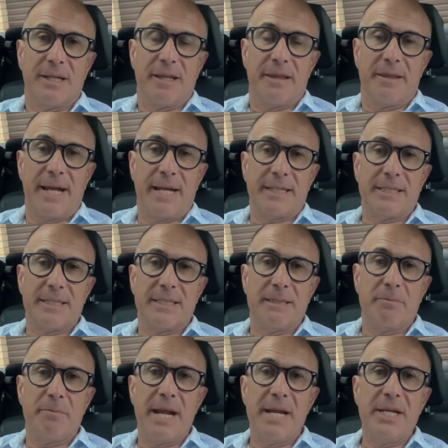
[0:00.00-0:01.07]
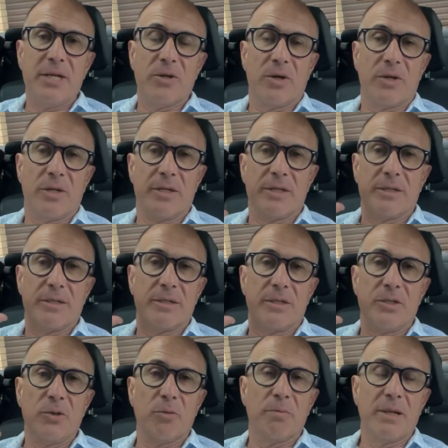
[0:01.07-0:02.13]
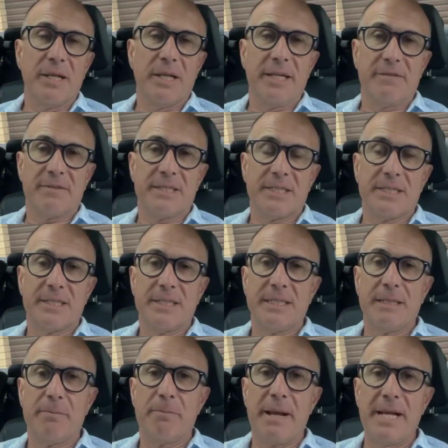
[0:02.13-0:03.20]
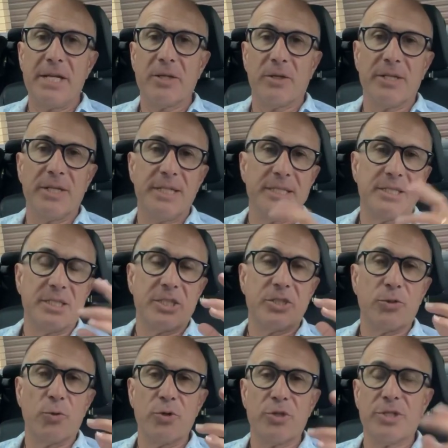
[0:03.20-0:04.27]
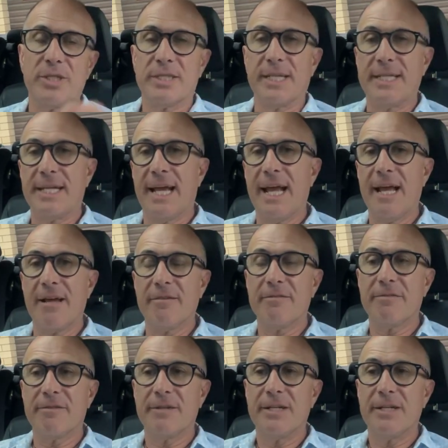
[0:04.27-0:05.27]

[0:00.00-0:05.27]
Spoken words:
that depending on your beliefs, depending on these distortions that you have,